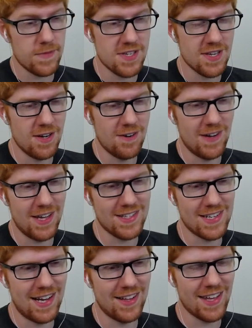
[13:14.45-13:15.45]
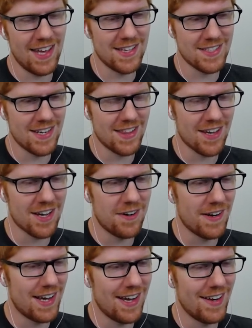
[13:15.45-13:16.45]
So it's not like he has anything
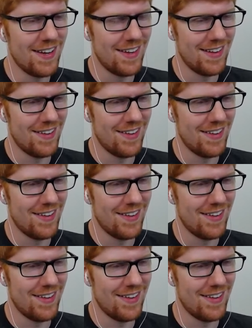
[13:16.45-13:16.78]
going on.